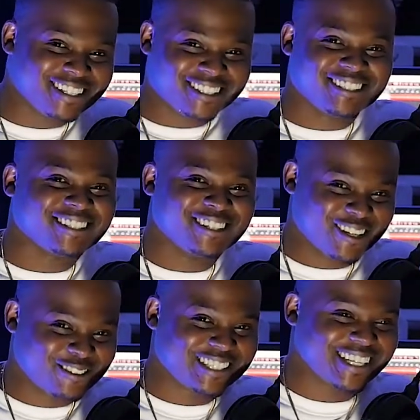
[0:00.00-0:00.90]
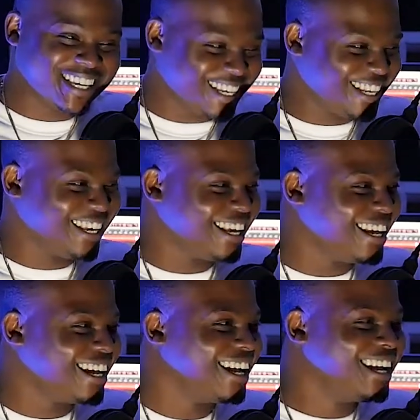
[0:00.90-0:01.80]
You know what I'm
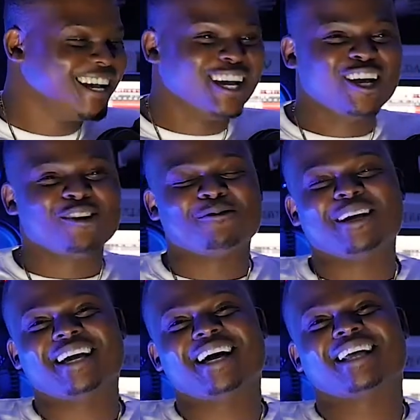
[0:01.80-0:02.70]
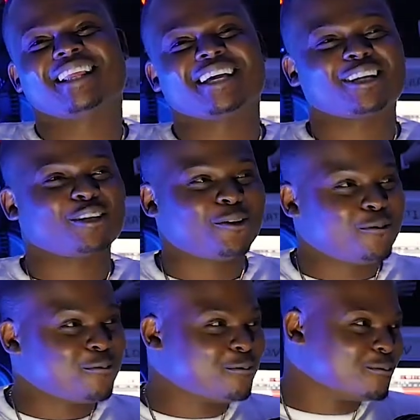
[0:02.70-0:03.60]
saying? But yeah, like, you
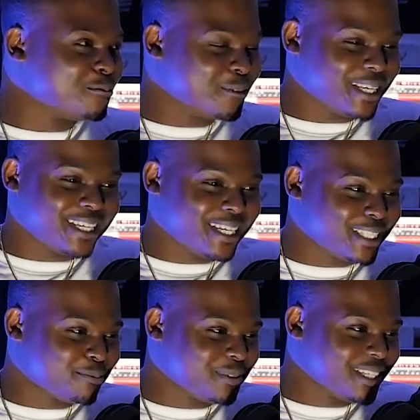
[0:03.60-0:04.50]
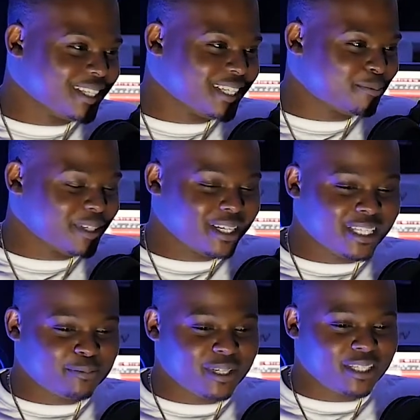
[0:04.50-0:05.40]
know, it's been it's been,
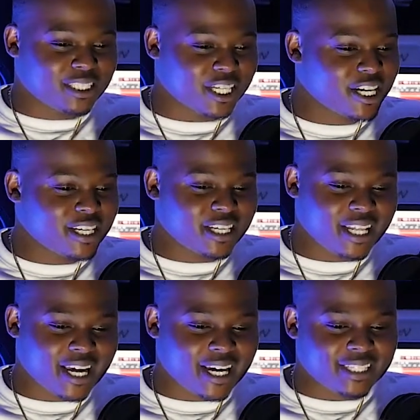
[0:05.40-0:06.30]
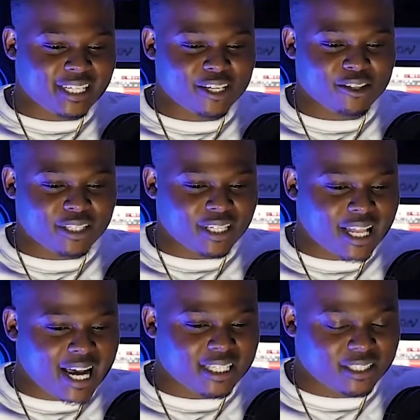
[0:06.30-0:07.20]
it's been a journey. Like, I can tell you in the
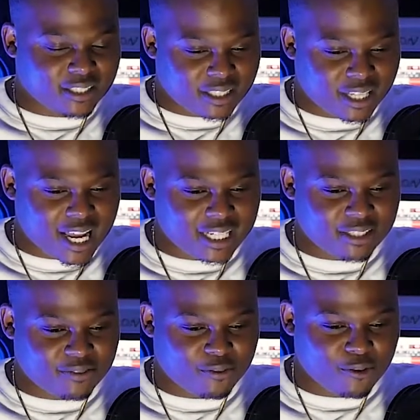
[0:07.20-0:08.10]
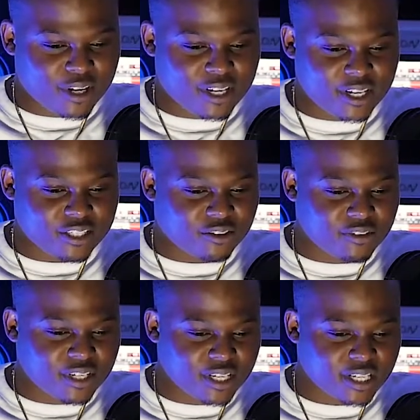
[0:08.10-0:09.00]
last, the last four years,
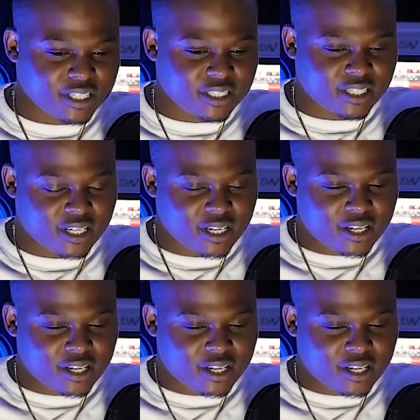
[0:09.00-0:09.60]
three years,